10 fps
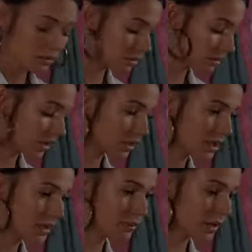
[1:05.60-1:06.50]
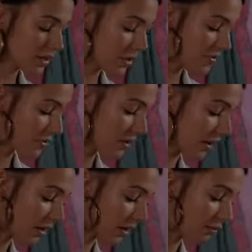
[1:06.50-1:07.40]
Like a clear break away from
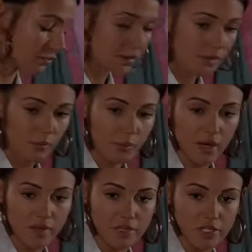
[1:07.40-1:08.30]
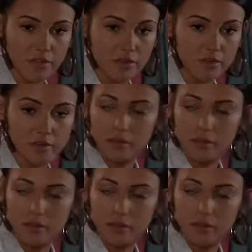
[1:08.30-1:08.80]
here, we might have a chance.